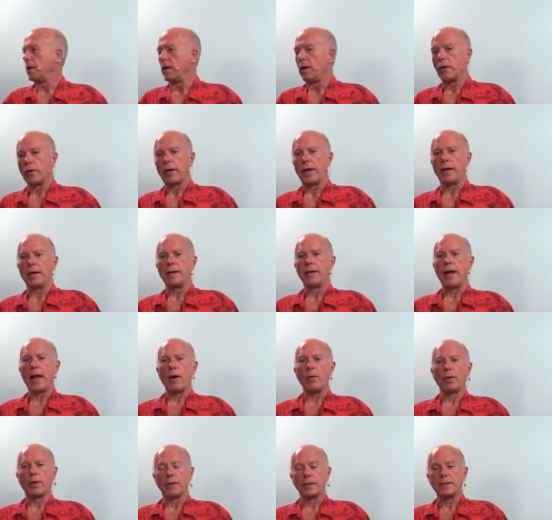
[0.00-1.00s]
Okay,
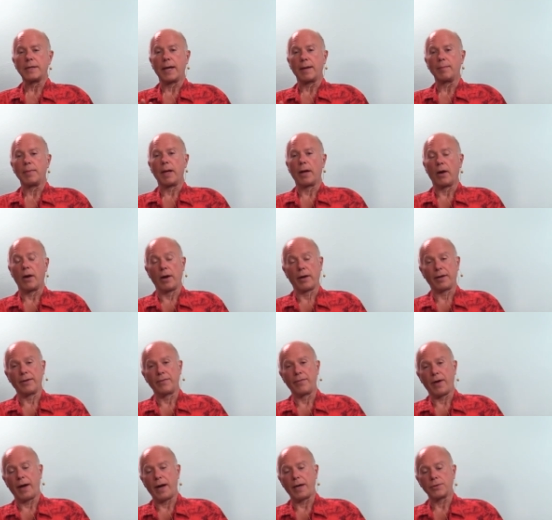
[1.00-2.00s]
now we're going to take Belarc
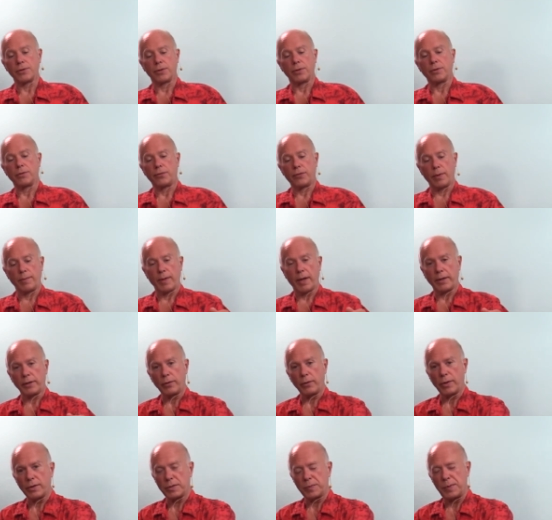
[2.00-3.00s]
Advisor from that
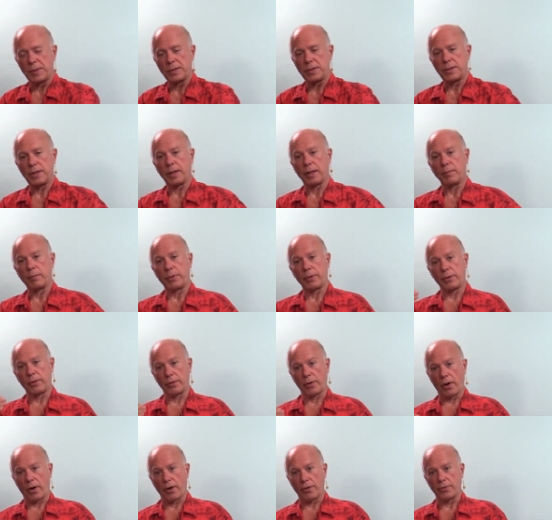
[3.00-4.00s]
USB stick and put it on
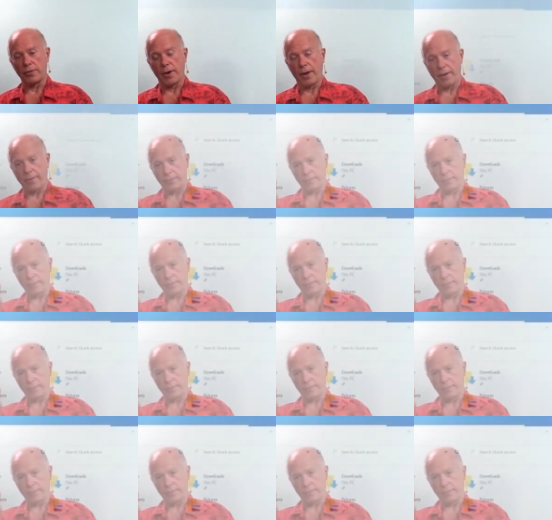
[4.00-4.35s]
the hard drive.